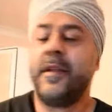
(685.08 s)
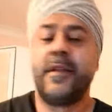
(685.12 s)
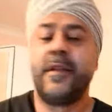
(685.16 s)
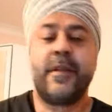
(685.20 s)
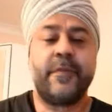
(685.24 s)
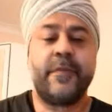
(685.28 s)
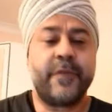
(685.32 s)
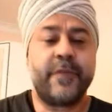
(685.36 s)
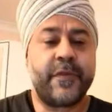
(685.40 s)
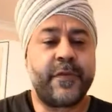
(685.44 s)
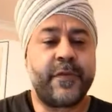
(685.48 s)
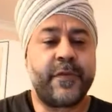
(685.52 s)

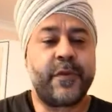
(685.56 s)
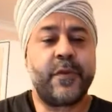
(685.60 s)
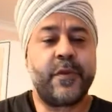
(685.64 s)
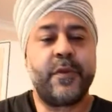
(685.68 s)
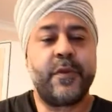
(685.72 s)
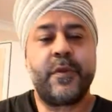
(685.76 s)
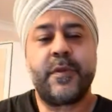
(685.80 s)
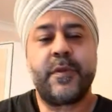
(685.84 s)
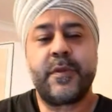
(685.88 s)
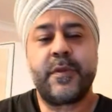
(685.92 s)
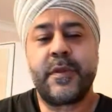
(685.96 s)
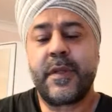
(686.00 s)
Number
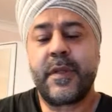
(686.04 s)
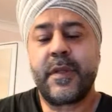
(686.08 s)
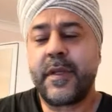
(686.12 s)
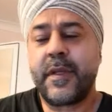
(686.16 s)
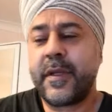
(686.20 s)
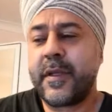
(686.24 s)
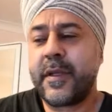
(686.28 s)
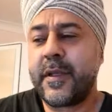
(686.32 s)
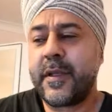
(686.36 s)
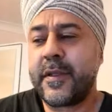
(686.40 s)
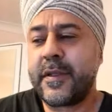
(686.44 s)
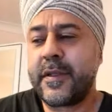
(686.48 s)
4,
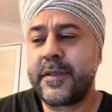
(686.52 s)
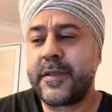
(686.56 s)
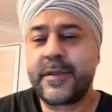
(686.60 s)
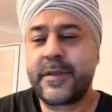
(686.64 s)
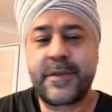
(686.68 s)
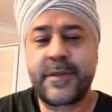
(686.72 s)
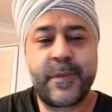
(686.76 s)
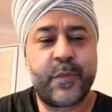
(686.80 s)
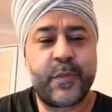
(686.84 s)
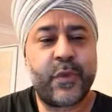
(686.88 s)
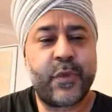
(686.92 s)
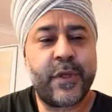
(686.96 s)
this
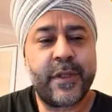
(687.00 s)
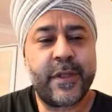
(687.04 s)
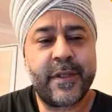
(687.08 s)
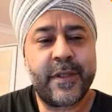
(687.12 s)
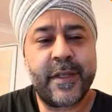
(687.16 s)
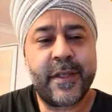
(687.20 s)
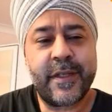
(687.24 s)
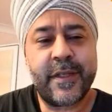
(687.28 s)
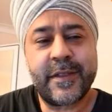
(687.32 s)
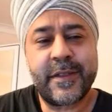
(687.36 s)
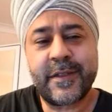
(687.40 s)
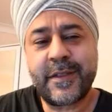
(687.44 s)
is the point
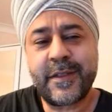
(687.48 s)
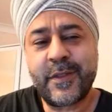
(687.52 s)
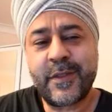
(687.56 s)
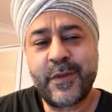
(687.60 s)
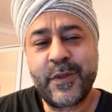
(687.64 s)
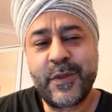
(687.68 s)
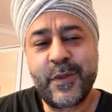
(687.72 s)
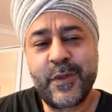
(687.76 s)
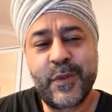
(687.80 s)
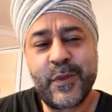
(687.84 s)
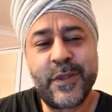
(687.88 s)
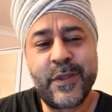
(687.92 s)
that
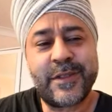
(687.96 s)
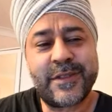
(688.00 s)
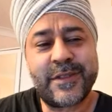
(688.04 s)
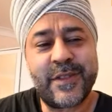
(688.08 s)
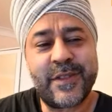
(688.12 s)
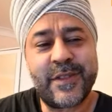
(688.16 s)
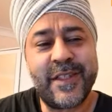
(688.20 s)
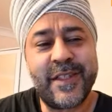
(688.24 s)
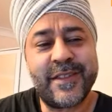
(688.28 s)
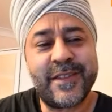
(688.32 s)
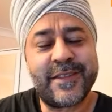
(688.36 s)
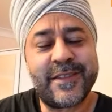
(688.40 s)
we always
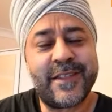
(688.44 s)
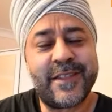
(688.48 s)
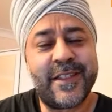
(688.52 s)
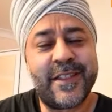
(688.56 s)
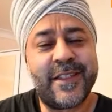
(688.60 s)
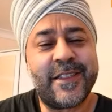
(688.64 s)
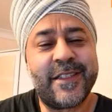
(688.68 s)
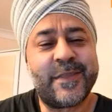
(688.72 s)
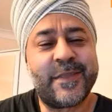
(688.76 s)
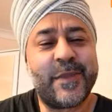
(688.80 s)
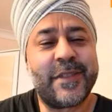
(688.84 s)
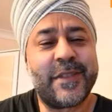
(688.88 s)
raise,
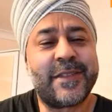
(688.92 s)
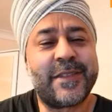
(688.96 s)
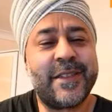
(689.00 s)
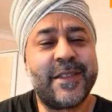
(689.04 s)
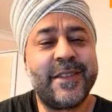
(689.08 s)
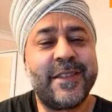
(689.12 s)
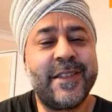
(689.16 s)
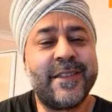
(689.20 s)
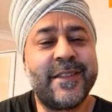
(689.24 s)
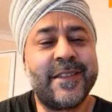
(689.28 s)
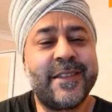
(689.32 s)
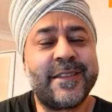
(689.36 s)
especially
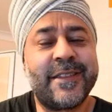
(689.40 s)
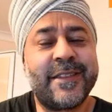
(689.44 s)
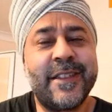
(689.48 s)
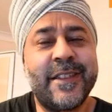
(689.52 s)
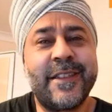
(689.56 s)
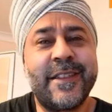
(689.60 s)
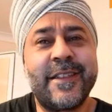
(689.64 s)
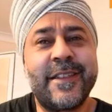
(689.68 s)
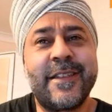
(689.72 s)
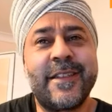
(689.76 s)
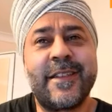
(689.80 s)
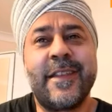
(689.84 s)
Ninder
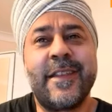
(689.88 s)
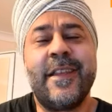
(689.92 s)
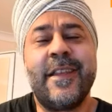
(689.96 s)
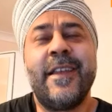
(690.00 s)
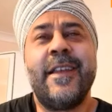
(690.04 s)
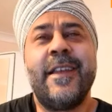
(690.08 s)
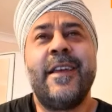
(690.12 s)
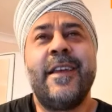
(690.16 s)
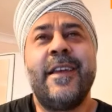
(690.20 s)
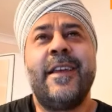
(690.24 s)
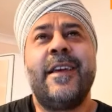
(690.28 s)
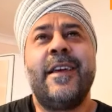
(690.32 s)
Singh
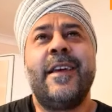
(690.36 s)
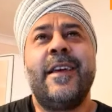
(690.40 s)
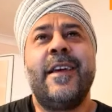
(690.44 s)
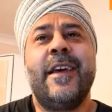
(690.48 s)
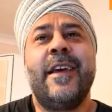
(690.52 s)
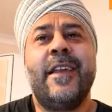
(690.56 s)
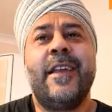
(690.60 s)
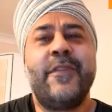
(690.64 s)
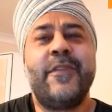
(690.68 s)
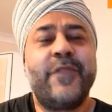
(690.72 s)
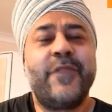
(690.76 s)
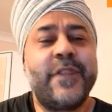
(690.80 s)

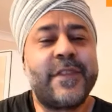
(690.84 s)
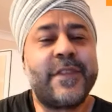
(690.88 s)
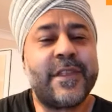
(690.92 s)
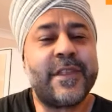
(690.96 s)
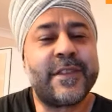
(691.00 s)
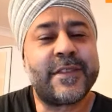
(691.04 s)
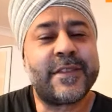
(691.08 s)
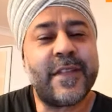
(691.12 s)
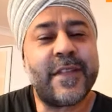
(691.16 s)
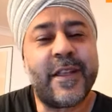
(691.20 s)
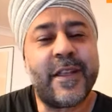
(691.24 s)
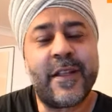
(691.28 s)
and
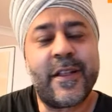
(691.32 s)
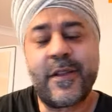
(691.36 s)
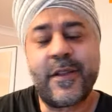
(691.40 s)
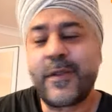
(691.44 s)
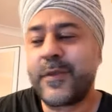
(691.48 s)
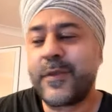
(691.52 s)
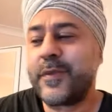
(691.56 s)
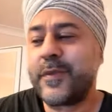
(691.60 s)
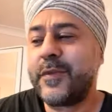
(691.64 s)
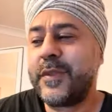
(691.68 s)
Vijay Sal.